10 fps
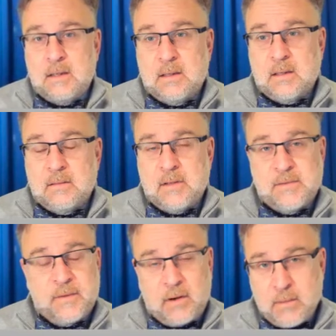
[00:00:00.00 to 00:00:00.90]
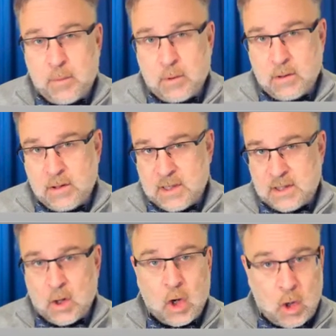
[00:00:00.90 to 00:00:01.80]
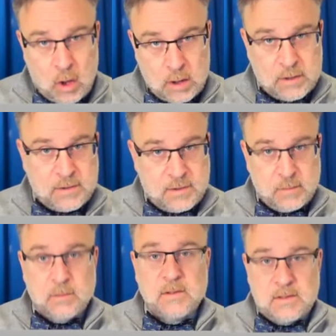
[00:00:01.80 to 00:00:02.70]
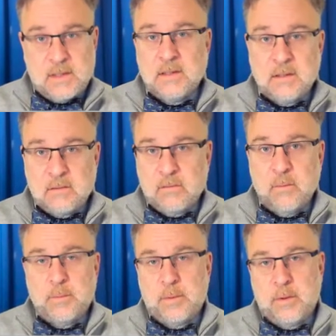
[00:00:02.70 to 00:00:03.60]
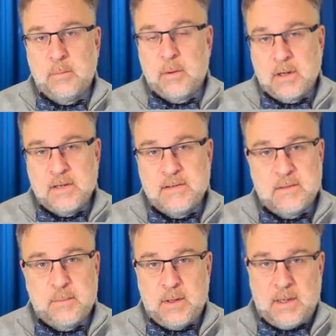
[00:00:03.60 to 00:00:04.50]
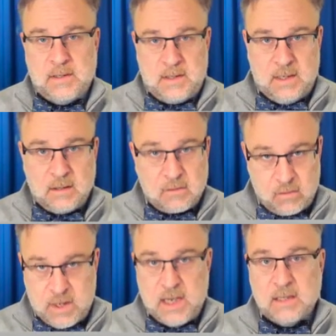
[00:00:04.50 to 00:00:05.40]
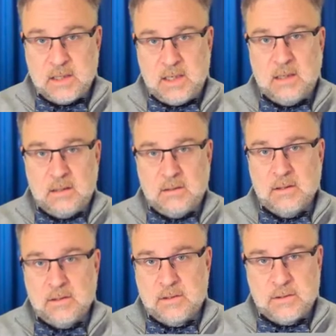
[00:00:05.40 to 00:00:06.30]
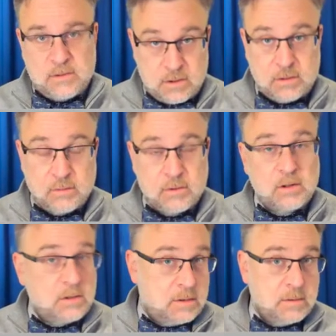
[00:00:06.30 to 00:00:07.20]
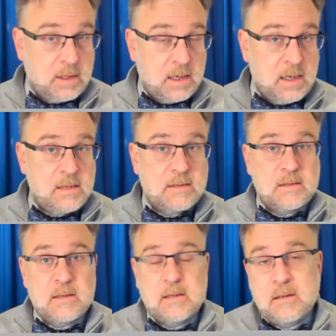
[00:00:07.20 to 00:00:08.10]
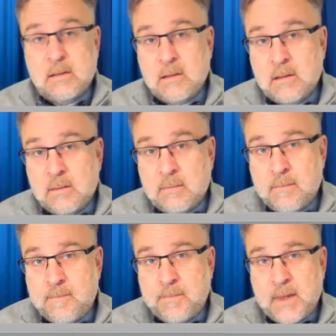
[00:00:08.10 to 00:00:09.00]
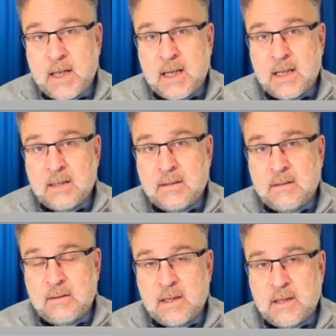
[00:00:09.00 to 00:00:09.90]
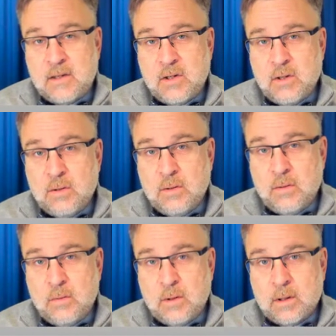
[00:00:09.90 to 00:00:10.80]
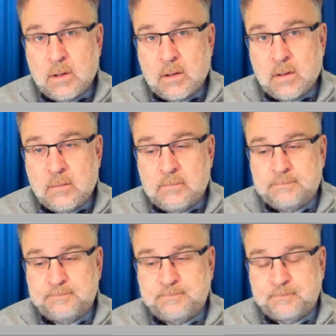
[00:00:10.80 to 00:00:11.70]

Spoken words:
It's very important that all the students in the group participate in creating this solution to the case, and that you are